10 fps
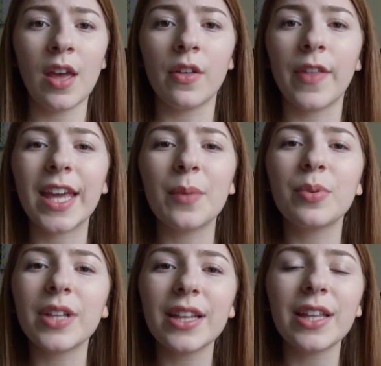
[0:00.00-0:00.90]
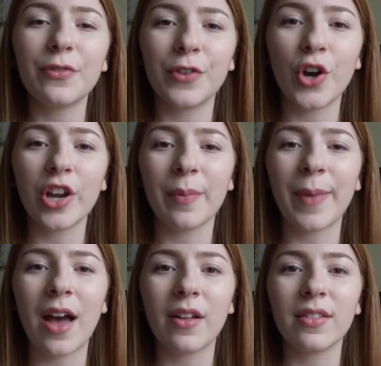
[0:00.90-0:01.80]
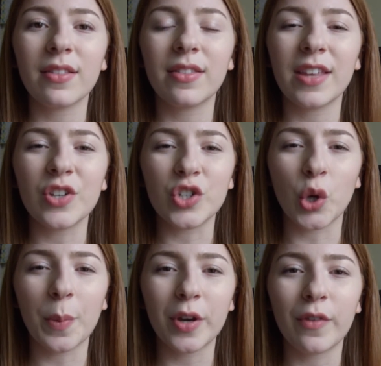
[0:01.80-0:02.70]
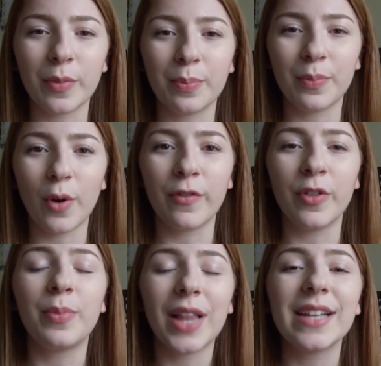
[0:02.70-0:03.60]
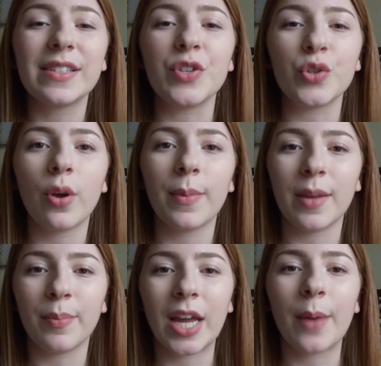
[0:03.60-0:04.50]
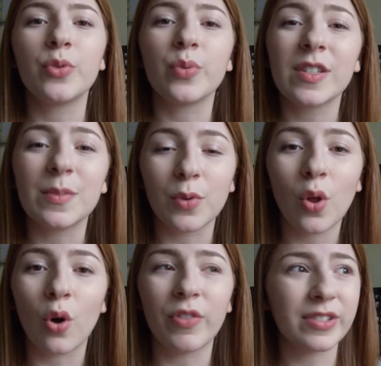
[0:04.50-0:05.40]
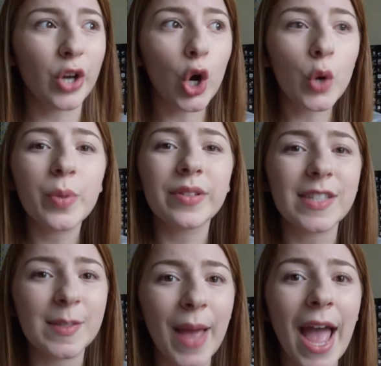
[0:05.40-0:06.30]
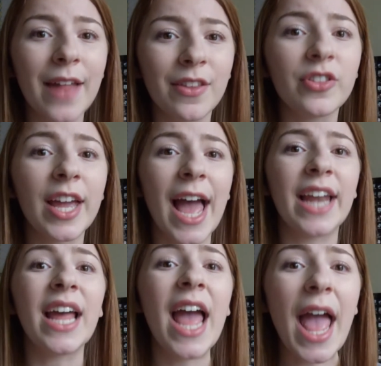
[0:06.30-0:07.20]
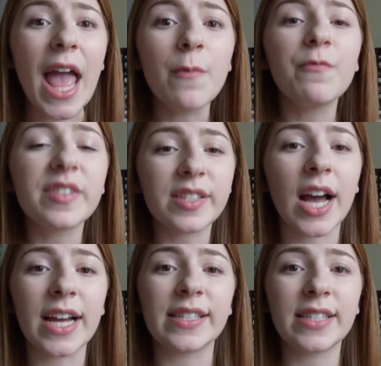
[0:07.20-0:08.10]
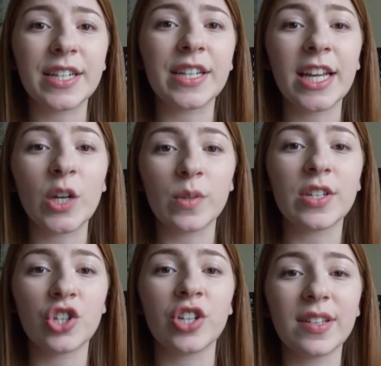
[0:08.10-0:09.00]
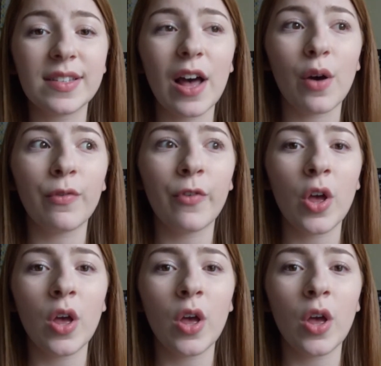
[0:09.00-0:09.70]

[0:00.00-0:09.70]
That they completely forgot about the enjoyment of the player's enjoyment in being able to explore this open span that they had emphasized in Inquisition itself